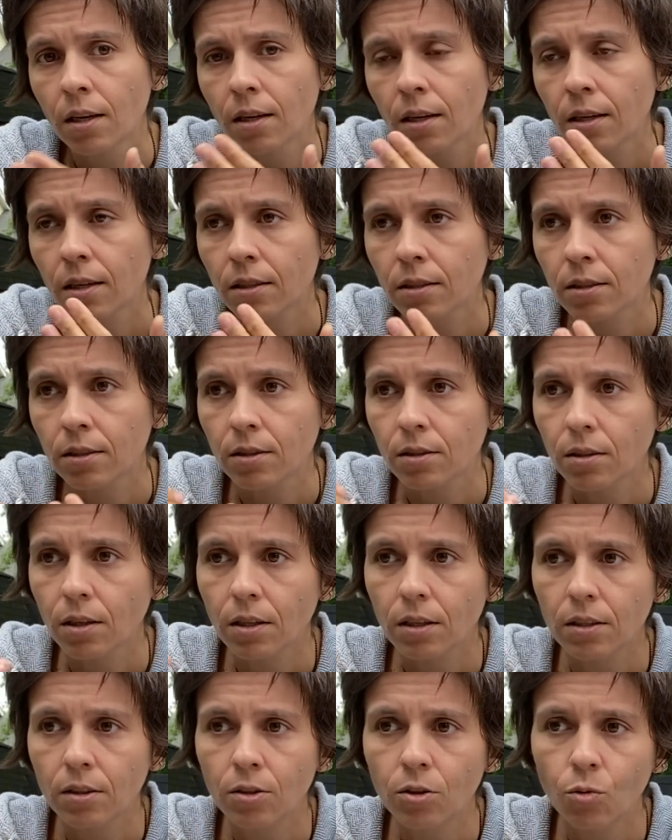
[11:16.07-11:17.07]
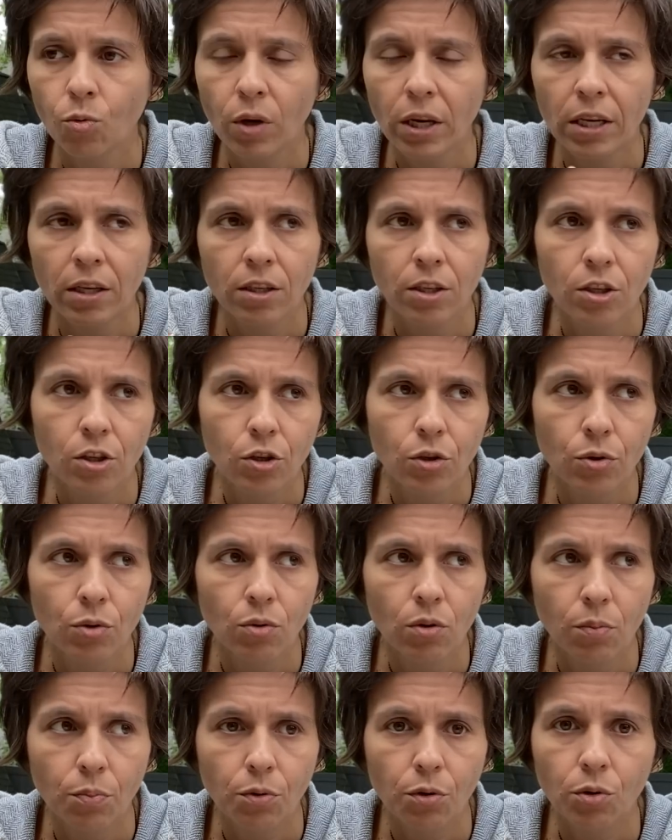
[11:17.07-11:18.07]
Because the way
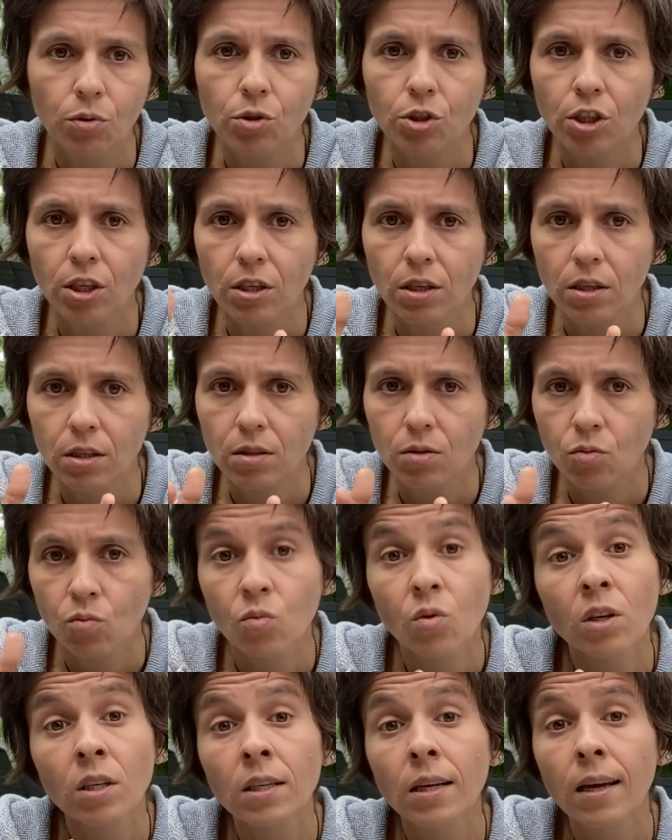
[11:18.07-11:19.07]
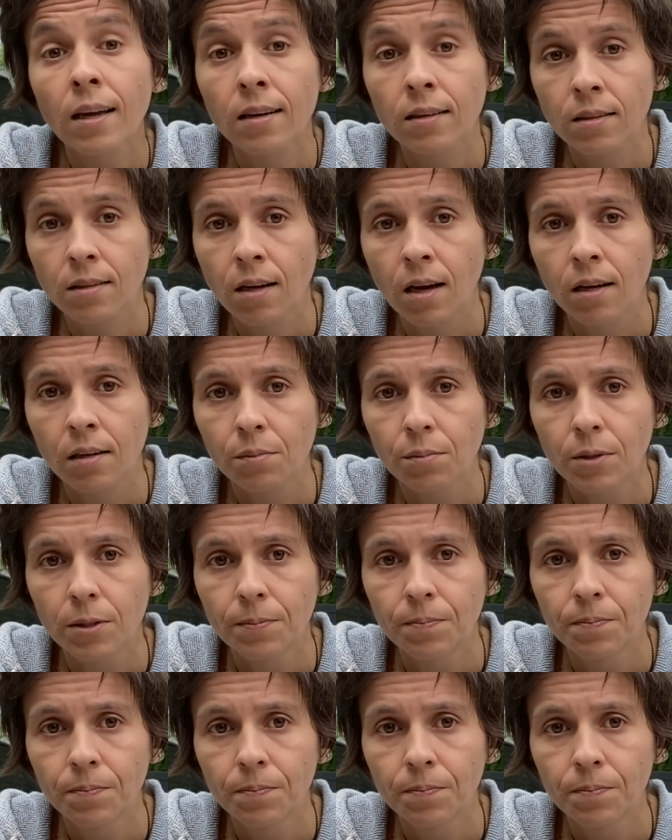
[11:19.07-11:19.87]
you approach it is one day at a time.